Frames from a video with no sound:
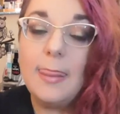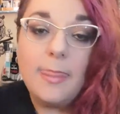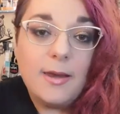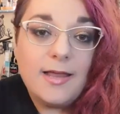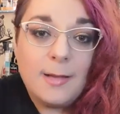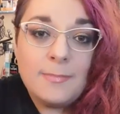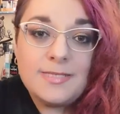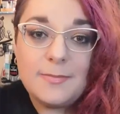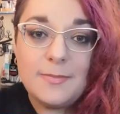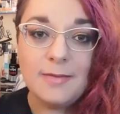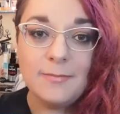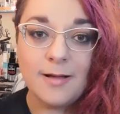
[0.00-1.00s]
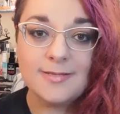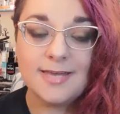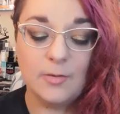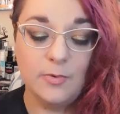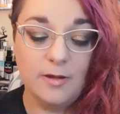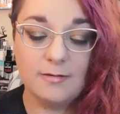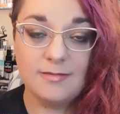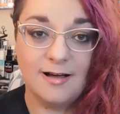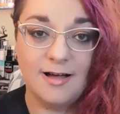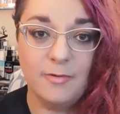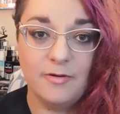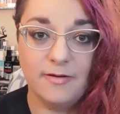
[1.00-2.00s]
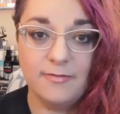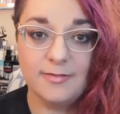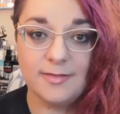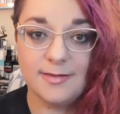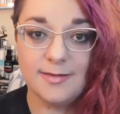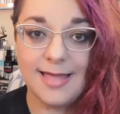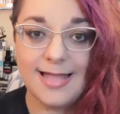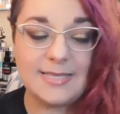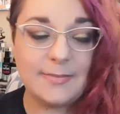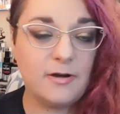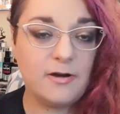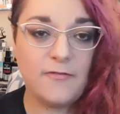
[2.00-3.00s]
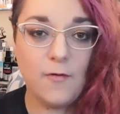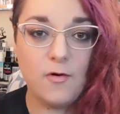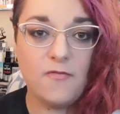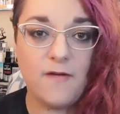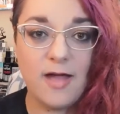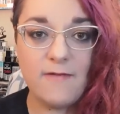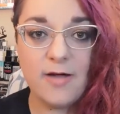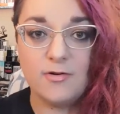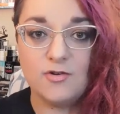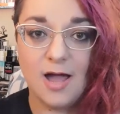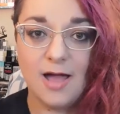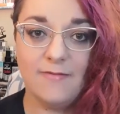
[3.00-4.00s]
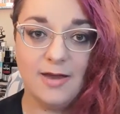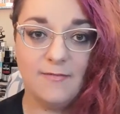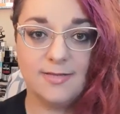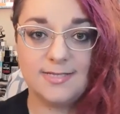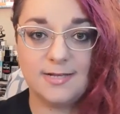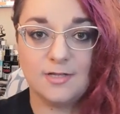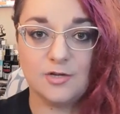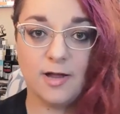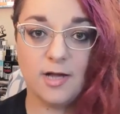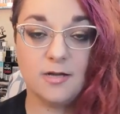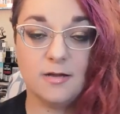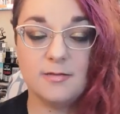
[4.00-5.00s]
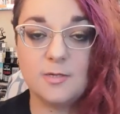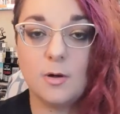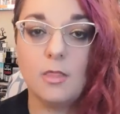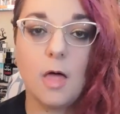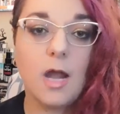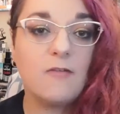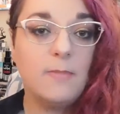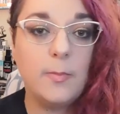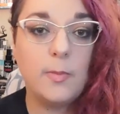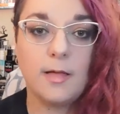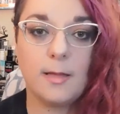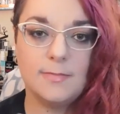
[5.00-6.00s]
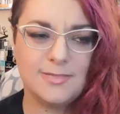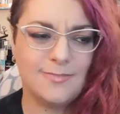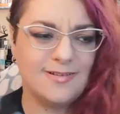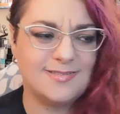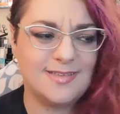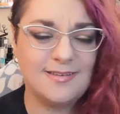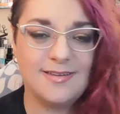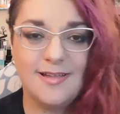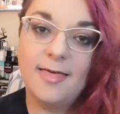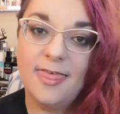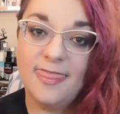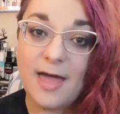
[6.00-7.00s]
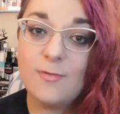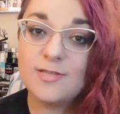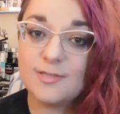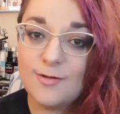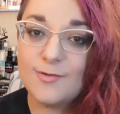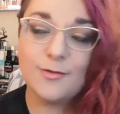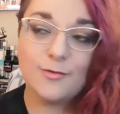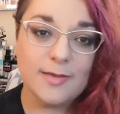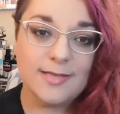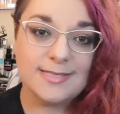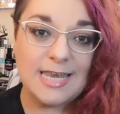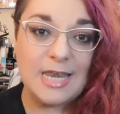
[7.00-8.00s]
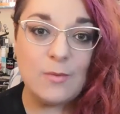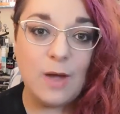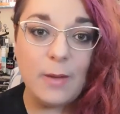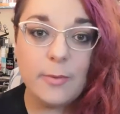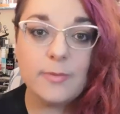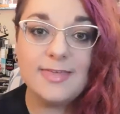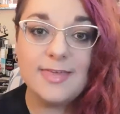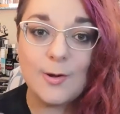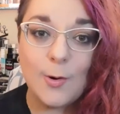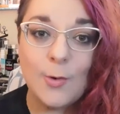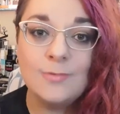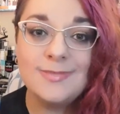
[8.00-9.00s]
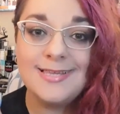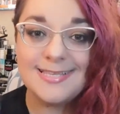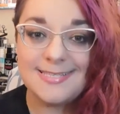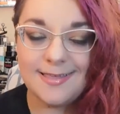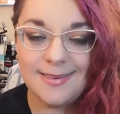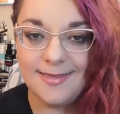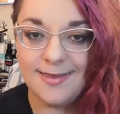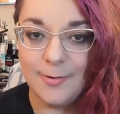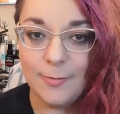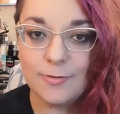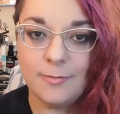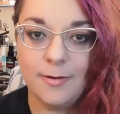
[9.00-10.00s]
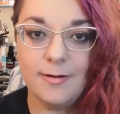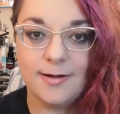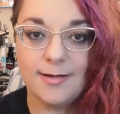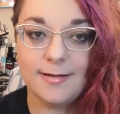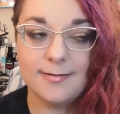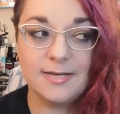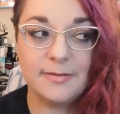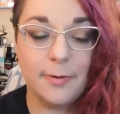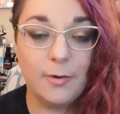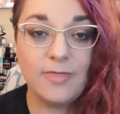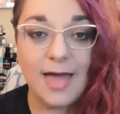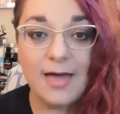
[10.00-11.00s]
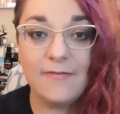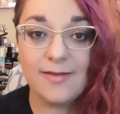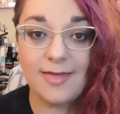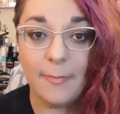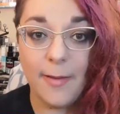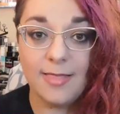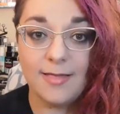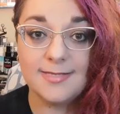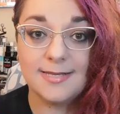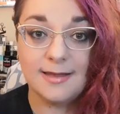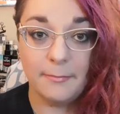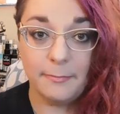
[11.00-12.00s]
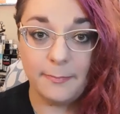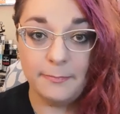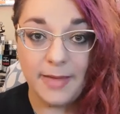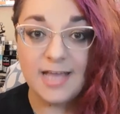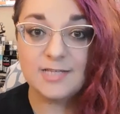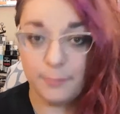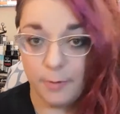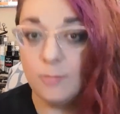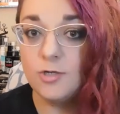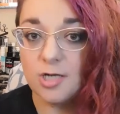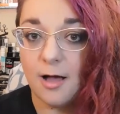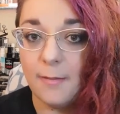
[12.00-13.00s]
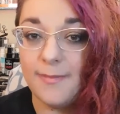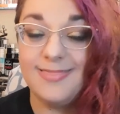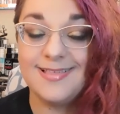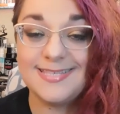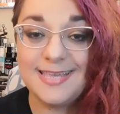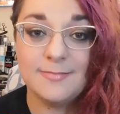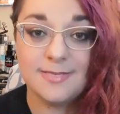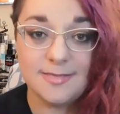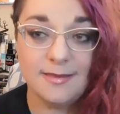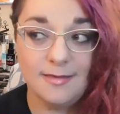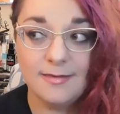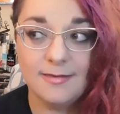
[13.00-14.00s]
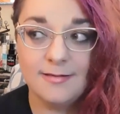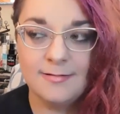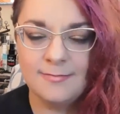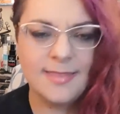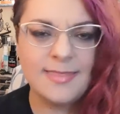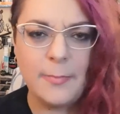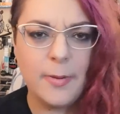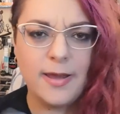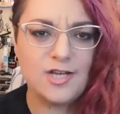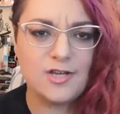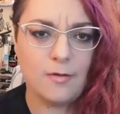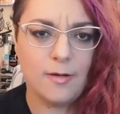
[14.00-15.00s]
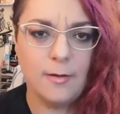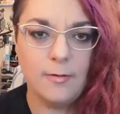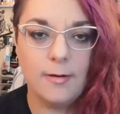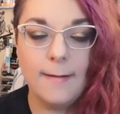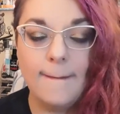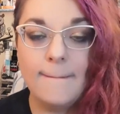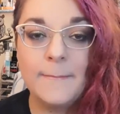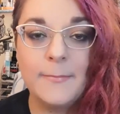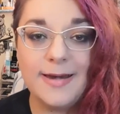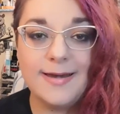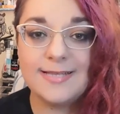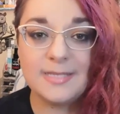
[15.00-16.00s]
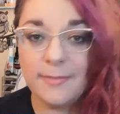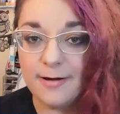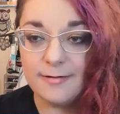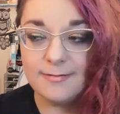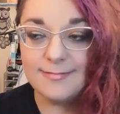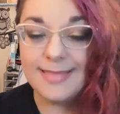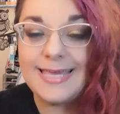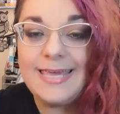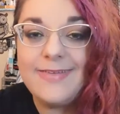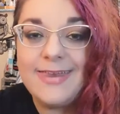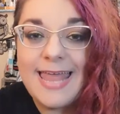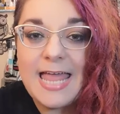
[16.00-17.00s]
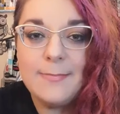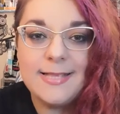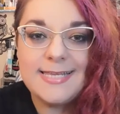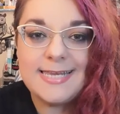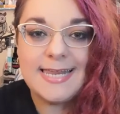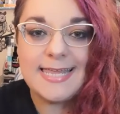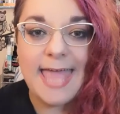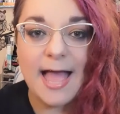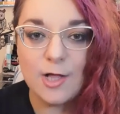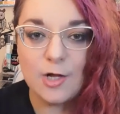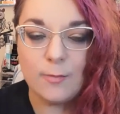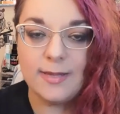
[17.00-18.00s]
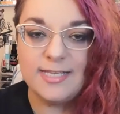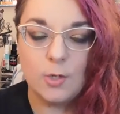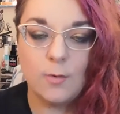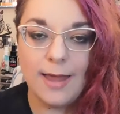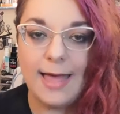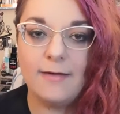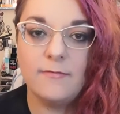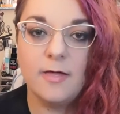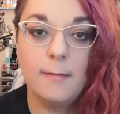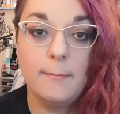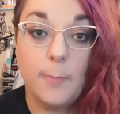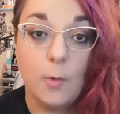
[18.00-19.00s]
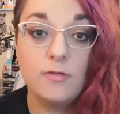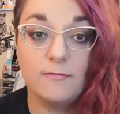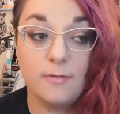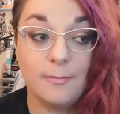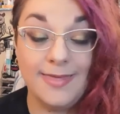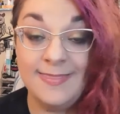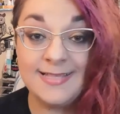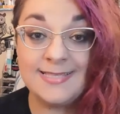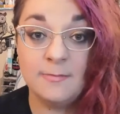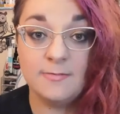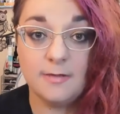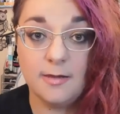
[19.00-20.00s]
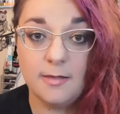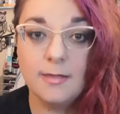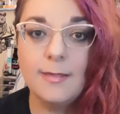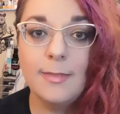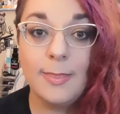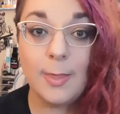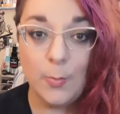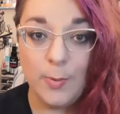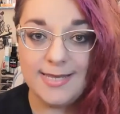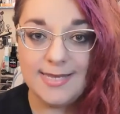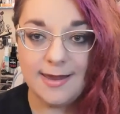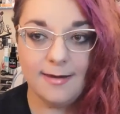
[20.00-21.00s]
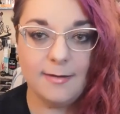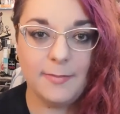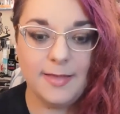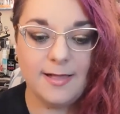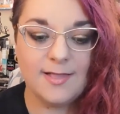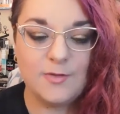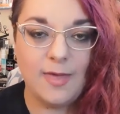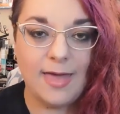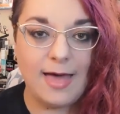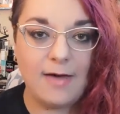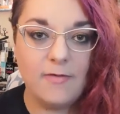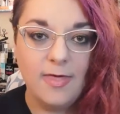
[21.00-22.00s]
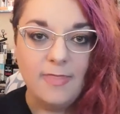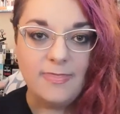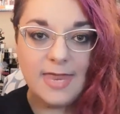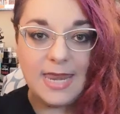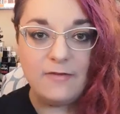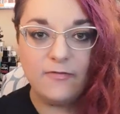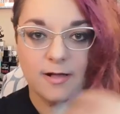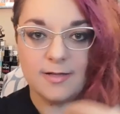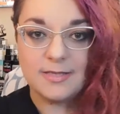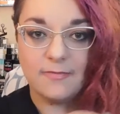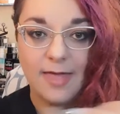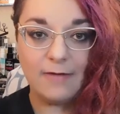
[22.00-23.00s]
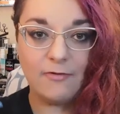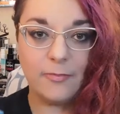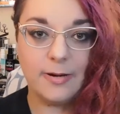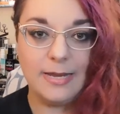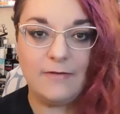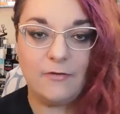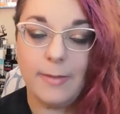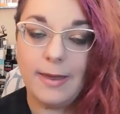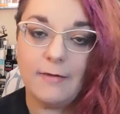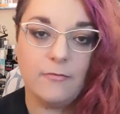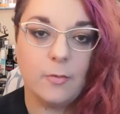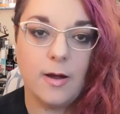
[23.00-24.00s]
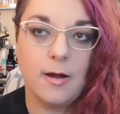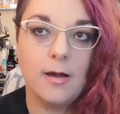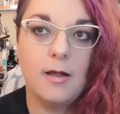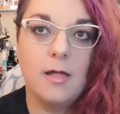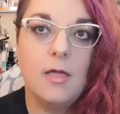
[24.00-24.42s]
But when it comes to being Moncton, we are the hub of everything. It's about a 4 or 5 hour drive in every single direction, so a lot of people come to Moncton. That was also the reason why we were the only city in North America to both have a Cabela's and a Bass Pro Shop in the same city. Then they bought each other out, but it doesn't matter. Like, even Edmonton and Calgary don't have both of them in the same city. But we did, because we have the influx of everybody from everywhere.